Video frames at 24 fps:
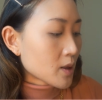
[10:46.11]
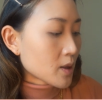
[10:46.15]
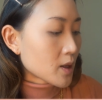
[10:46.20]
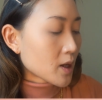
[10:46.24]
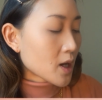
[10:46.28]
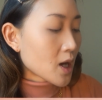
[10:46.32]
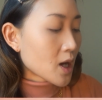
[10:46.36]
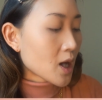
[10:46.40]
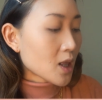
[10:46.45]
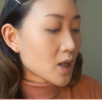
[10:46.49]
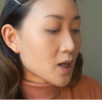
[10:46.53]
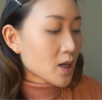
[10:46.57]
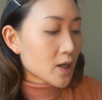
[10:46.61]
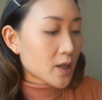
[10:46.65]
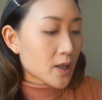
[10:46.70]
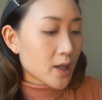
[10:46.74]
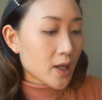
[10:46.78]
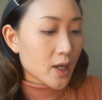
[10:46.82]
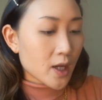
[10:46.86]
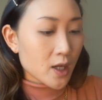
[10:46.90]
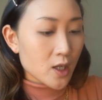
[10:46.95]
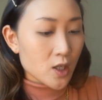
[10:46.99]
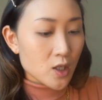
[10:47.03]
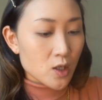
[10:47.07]
color that
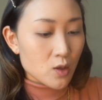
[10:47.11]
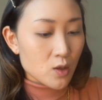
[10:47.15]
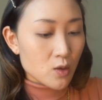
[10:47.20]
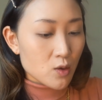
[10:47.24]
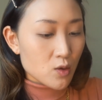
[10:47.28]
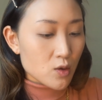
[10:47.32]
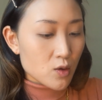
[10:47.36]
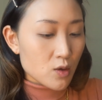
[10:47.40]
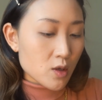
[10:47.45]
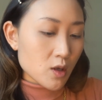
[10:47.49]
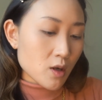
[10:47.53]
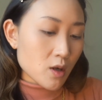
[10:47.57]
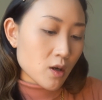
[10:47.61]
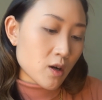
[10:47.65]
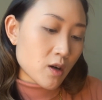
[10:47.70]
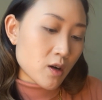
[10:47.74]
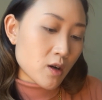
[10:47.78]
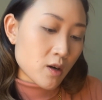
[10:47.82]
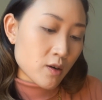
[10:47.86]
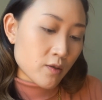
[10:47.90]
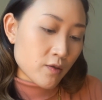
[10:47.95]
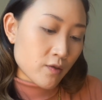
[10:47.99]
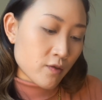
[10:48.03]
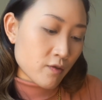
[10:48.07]
I use
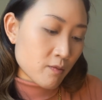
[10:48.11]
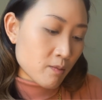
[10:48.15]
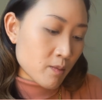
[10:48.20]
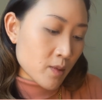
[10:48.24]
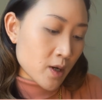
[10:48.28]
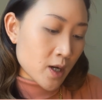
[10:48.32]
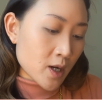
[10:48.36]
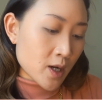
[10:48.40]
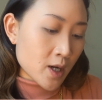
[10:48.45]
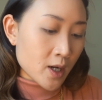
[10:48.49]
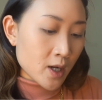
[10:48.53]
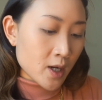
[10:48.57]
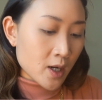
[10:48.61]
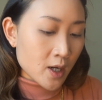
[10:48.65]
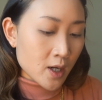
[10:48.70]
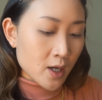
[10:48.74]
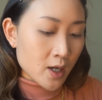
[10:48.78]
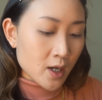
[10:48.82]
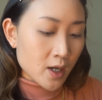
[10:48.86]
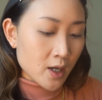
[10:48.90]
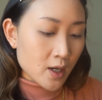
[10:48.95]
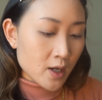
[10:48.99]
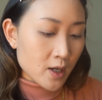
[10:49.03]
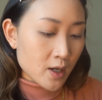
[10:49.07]
of
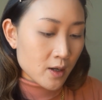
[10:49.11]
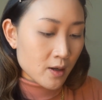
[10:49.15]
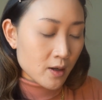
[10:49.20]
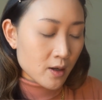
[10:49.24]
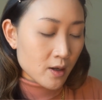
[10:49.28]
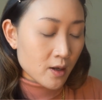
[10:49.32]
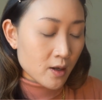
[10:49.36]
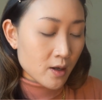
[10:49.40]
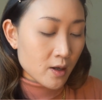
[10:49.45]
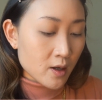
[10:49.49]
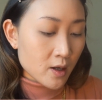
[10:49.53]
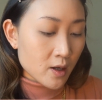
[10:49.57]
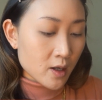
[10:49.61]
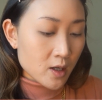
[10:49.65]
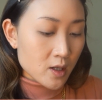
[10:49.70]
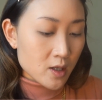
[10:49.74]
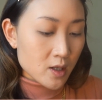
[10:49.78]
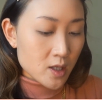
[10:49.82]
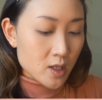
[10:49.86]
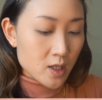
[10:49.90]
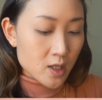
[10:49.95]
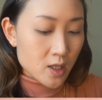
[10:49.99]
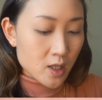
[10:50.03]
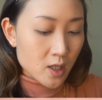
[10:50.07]
my
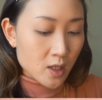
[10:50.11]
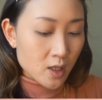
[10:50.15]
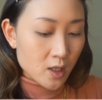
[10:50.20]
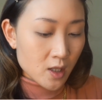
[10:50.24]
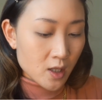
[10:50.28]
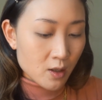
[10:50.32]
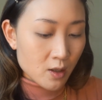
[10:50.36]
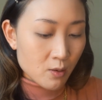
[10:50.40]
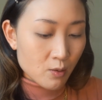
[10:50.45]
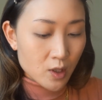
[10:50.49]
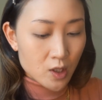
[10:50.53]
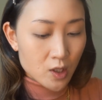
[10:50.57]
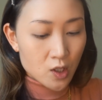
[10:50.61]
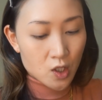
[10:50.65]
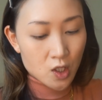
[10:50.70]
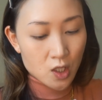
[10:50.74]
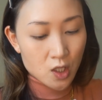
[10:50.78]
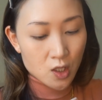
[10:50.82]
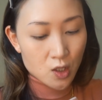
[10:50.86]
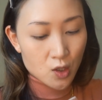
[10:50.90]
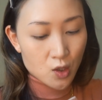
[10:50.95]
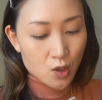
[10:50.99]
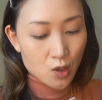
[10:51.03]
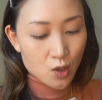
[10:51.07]
concealer, which
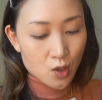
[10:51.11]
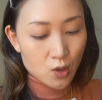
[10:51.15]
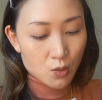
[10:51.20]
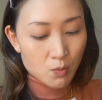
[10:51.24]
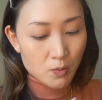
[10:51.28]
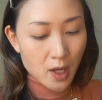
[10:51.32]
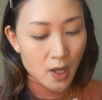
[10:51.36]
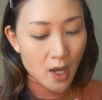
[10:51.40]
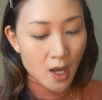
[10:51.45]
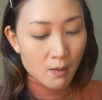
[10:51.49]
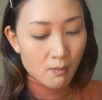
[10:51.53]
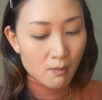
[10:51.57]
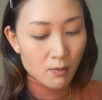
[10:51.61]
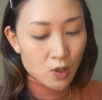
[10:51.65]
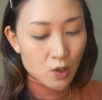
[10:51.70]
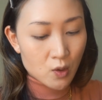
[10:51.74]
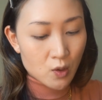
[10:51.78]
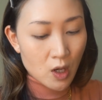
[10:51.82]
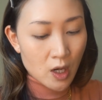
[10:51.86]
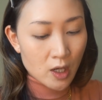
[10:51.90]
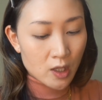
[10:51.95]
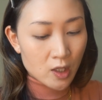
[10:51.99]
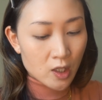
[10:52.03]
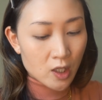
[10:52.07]
is
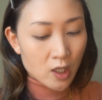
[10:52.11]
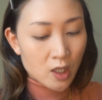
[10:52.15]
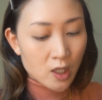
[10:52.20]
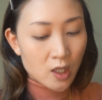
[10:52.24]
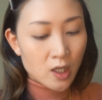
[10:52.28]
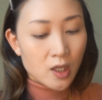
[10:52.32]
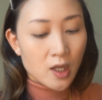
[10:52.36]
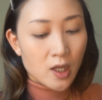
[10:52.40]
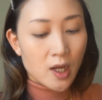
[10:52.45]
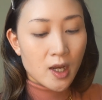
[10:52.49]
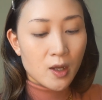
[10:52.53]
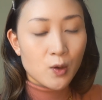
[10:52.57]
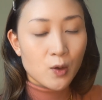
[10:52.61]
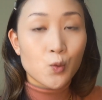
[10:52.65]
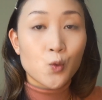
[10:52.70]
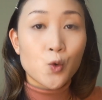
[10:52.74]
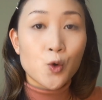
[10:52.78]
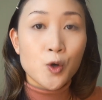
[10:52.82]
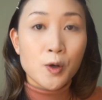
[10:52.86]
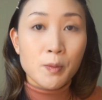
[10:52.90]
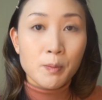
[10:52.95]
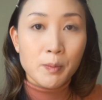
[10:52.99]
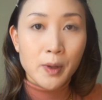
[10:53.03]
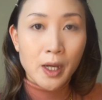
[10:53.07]
M200 and
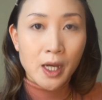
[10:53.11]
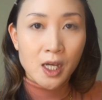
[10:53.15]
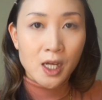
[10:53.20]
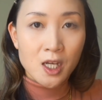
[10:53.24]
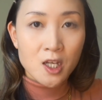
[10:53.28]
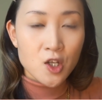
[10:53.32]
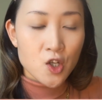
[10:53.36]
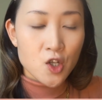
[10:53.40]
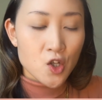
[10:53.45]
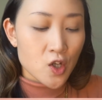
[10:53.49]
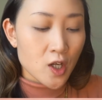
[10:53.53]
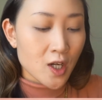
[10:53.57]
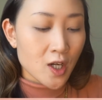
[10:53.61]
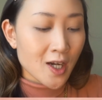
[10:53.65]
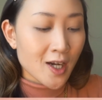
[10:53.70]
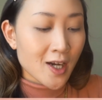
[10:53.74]
Warm Beige,